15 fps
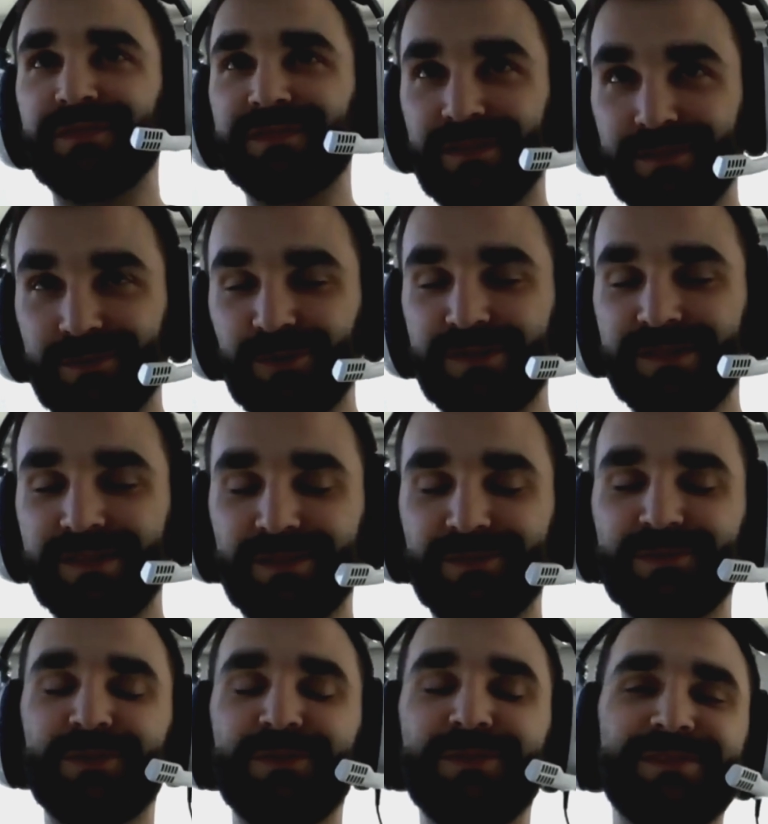are interesting, of
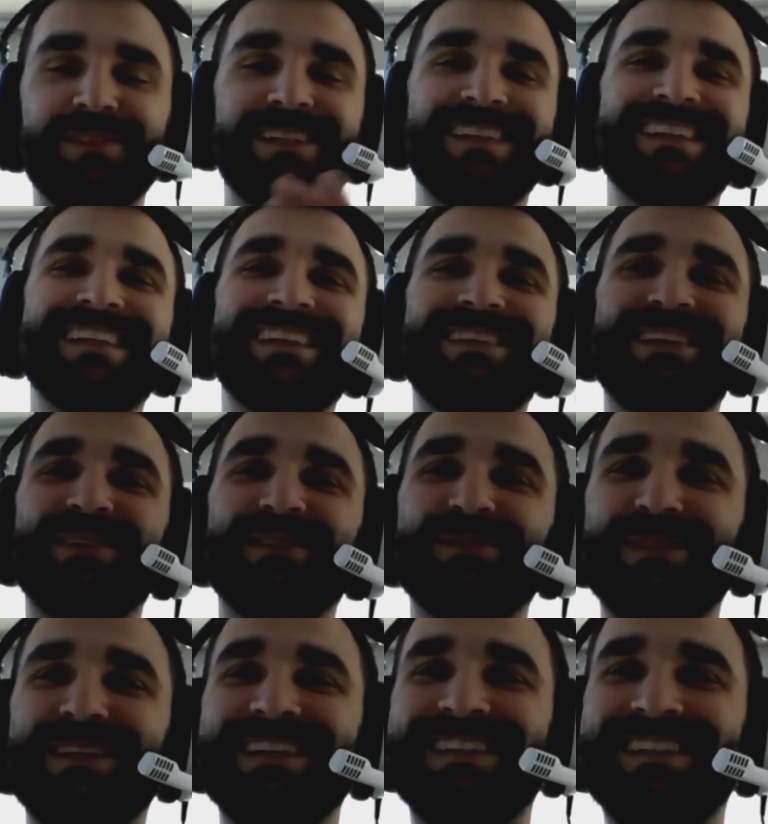course, but there's
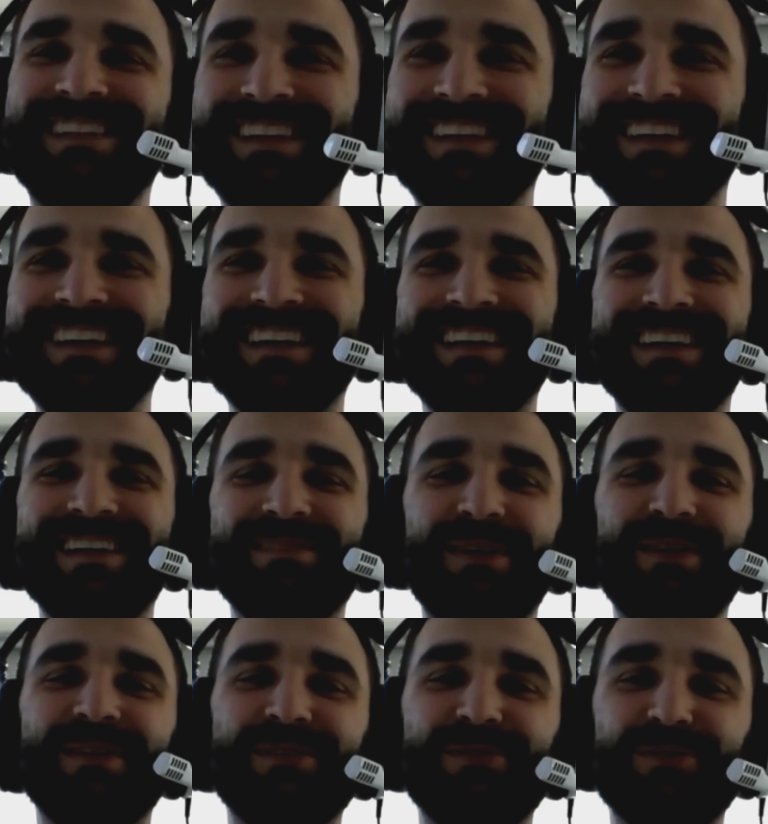one
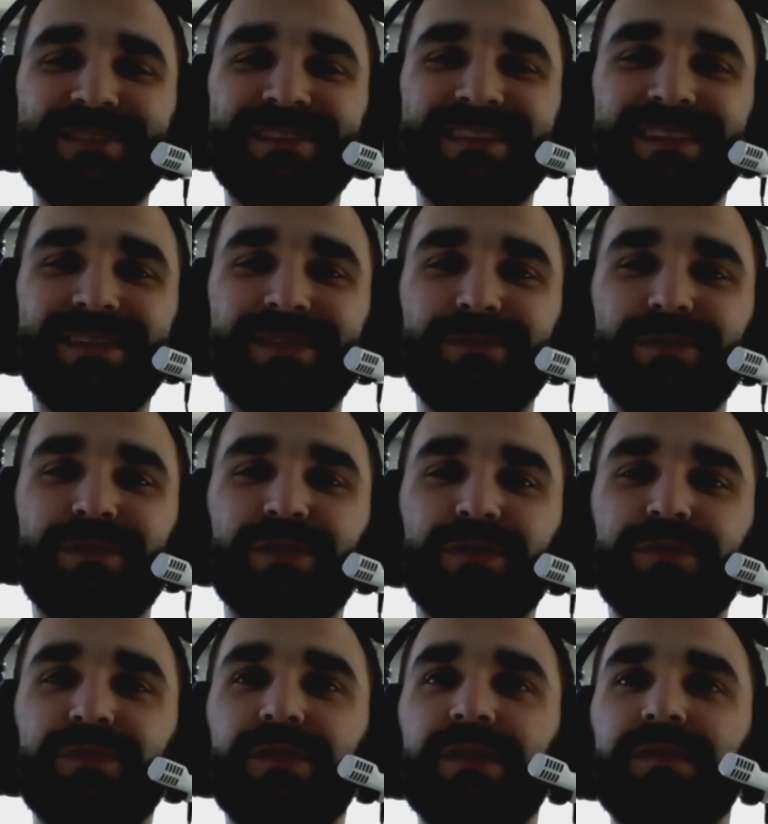very interesting, which
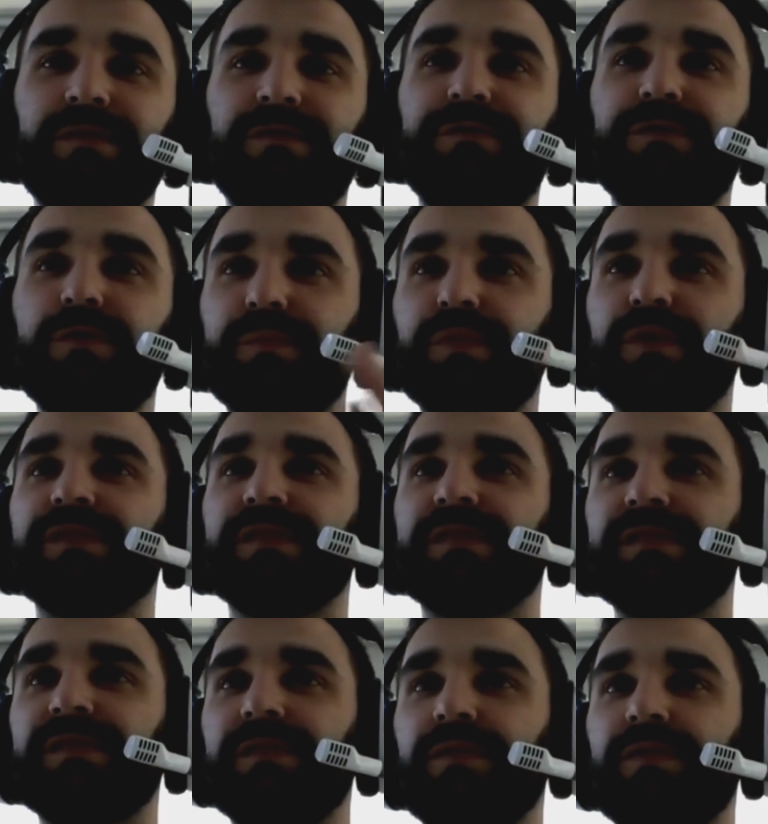shows you the full
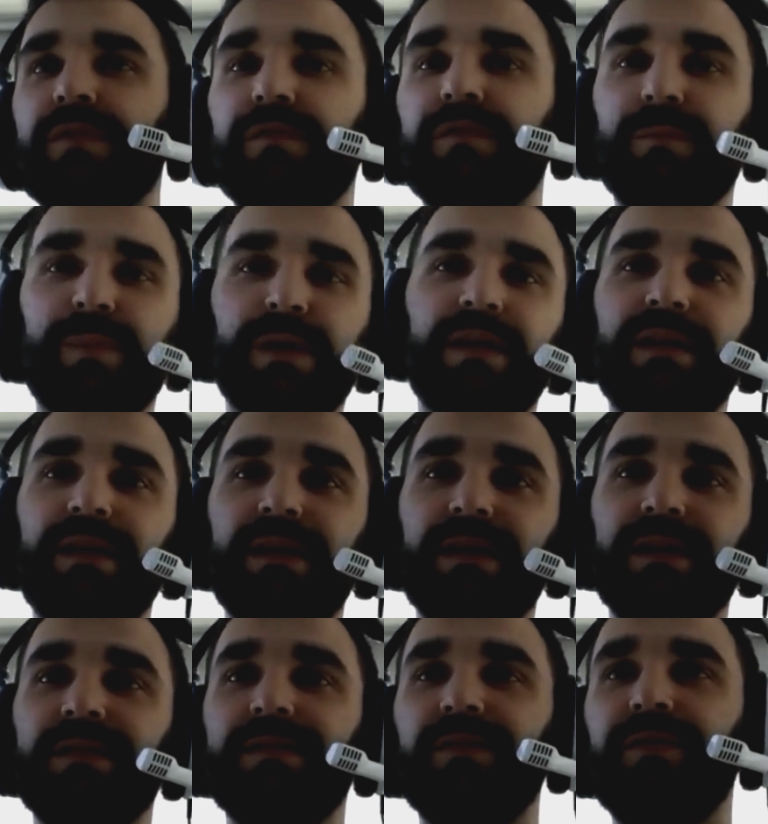process from the beginning
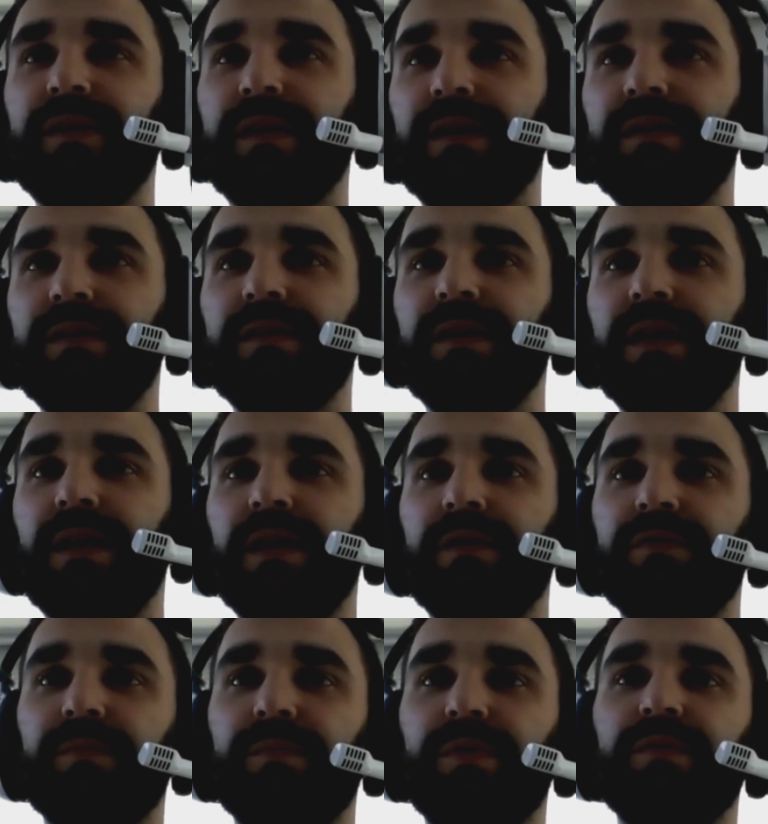until the end,
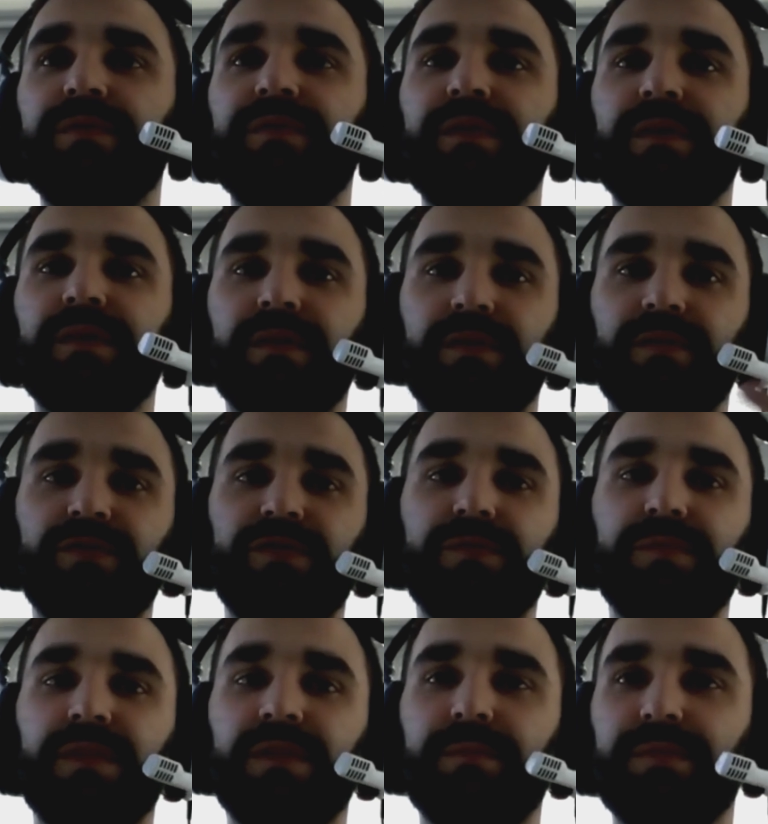from both the
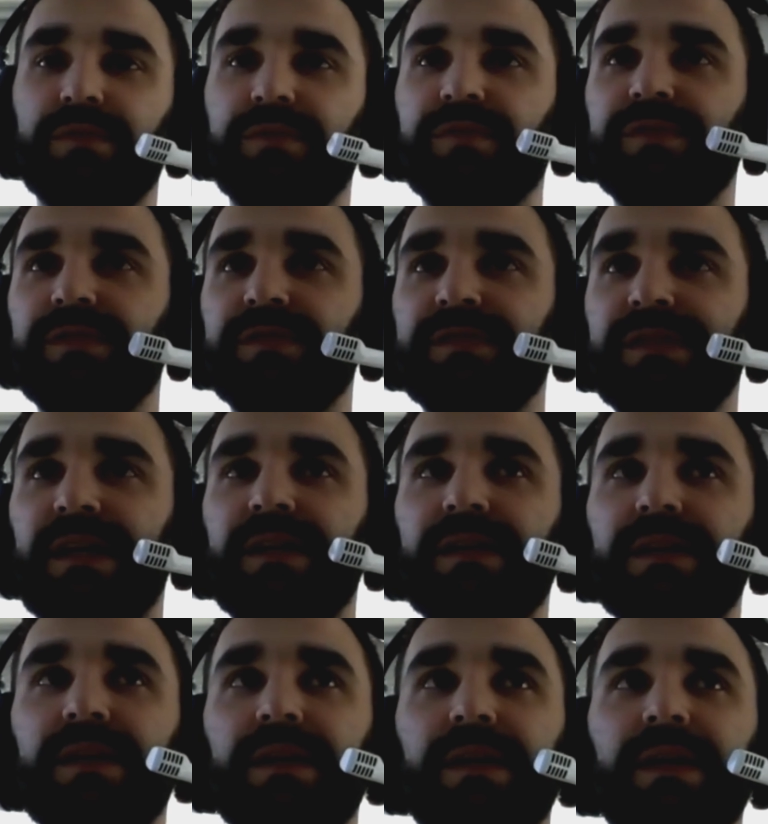consumer and the producer side,
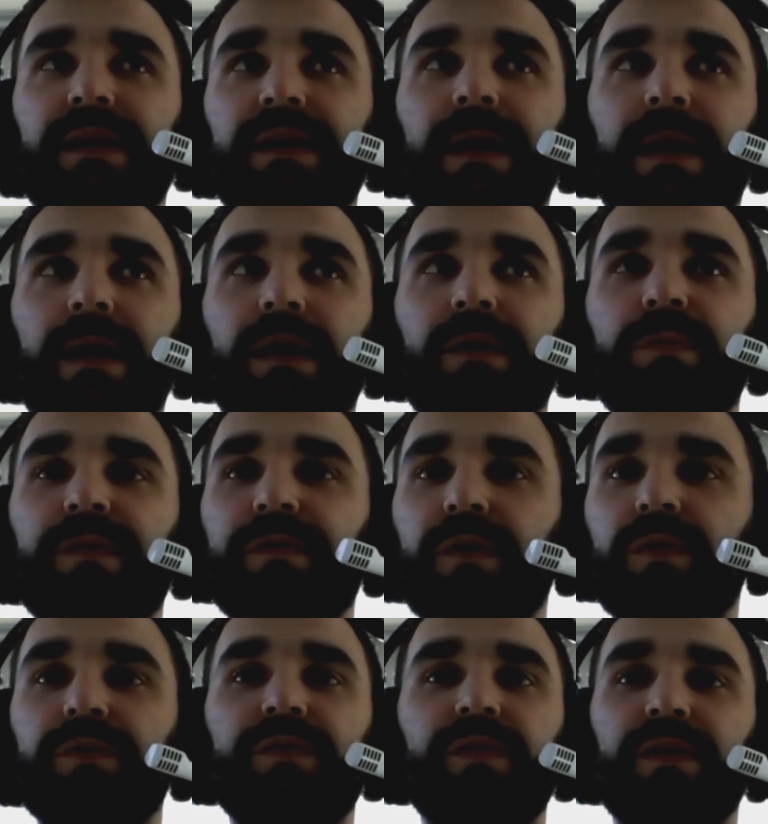with
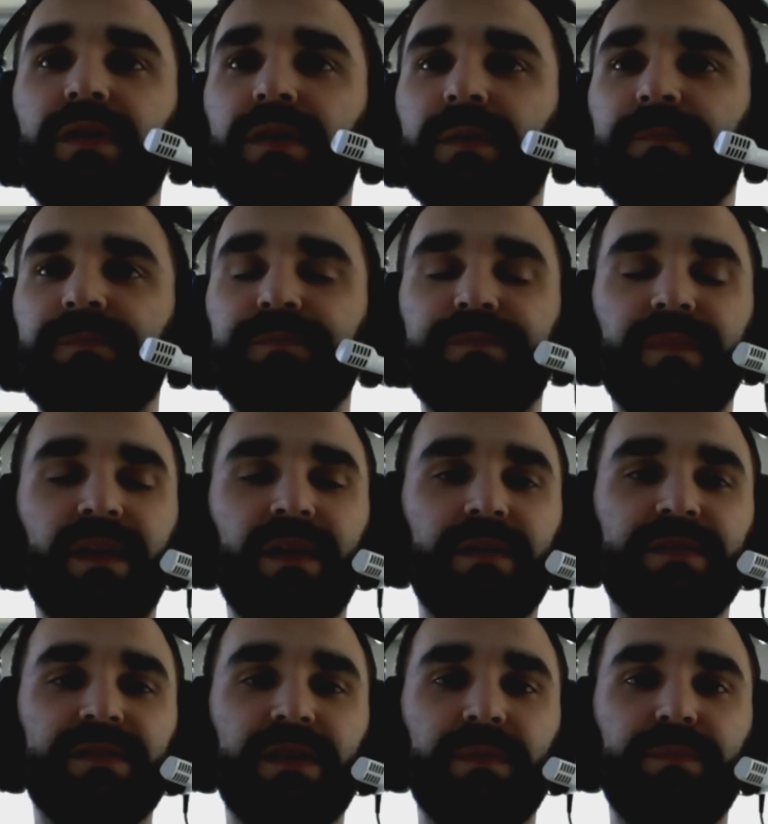all the,
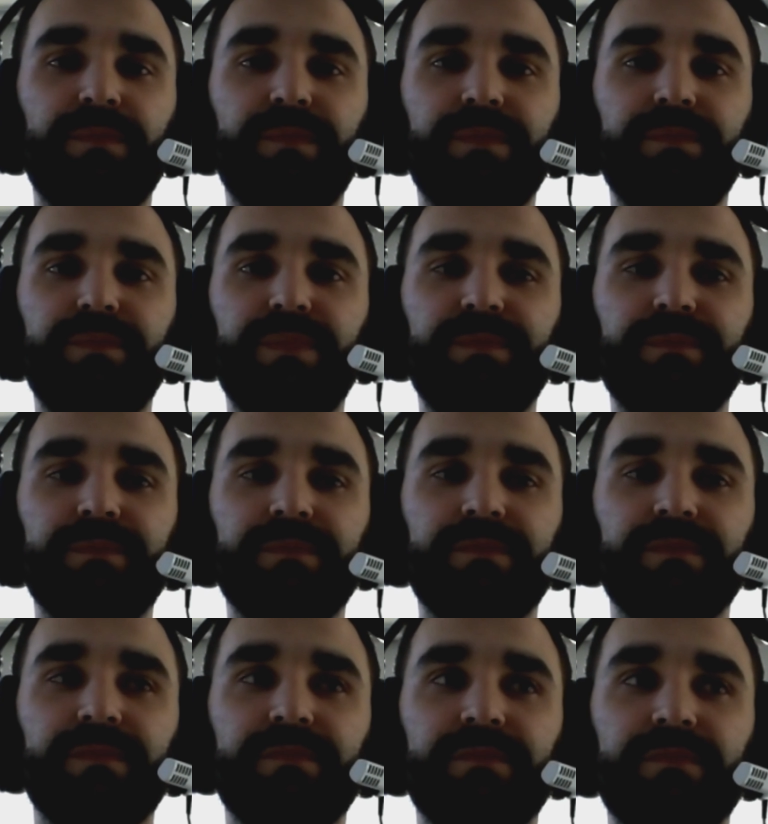let's say,
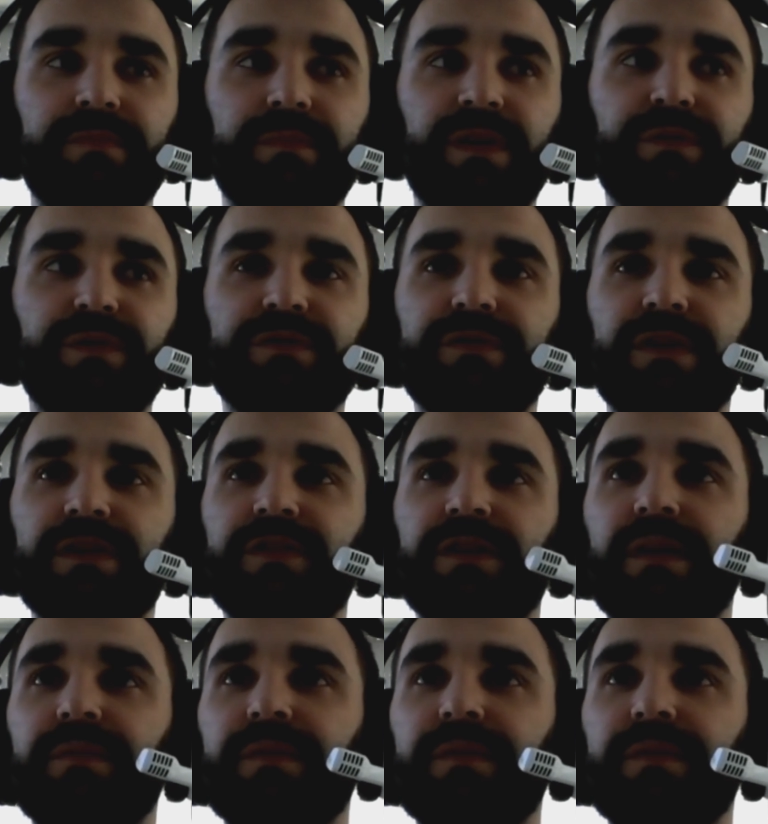infrastructure out there,